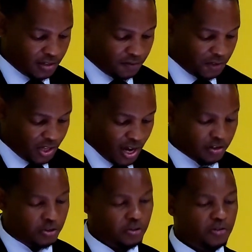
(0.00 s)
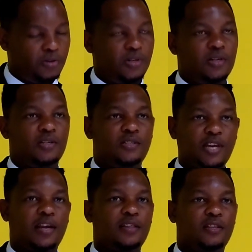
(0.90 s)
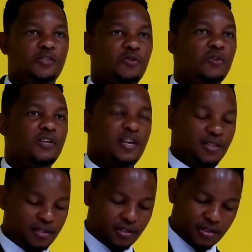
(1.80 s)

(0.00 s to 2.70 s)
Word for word: If you turn to Second Thessalonians,